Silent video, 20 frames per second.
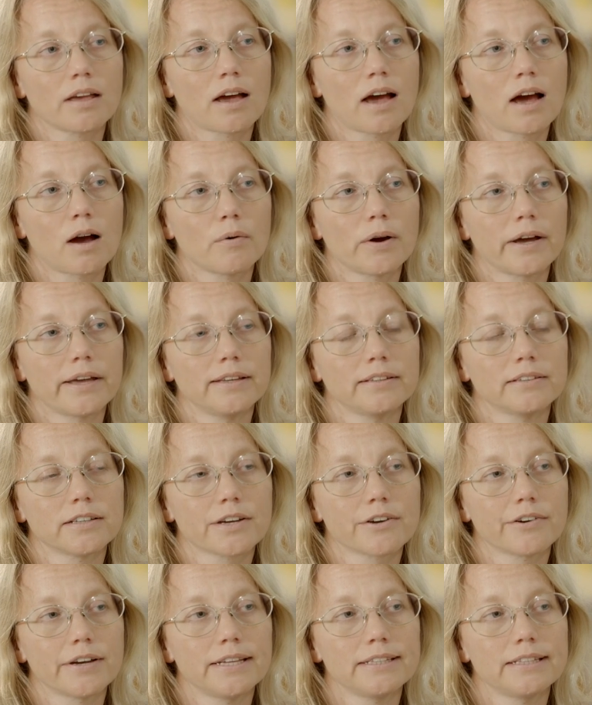how I
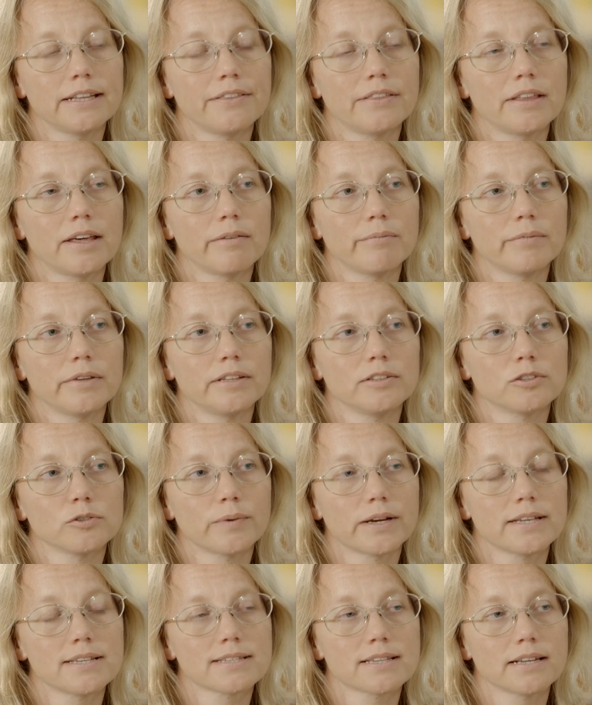integrated them into
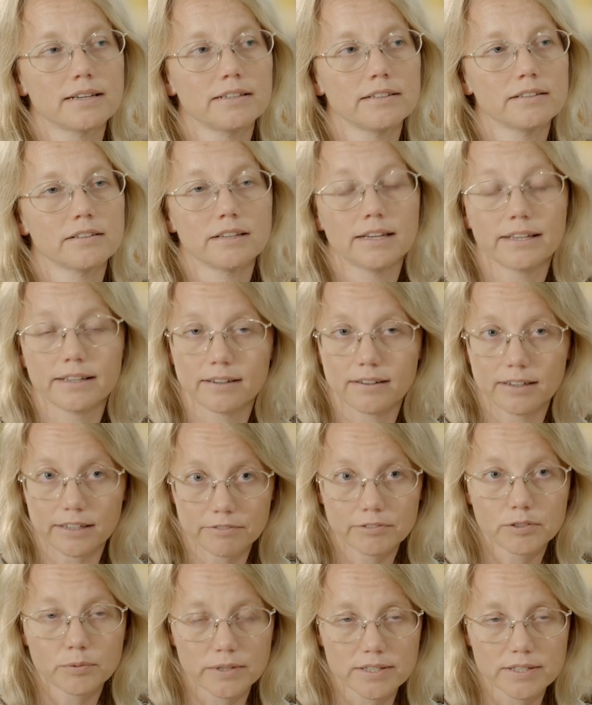my study on lived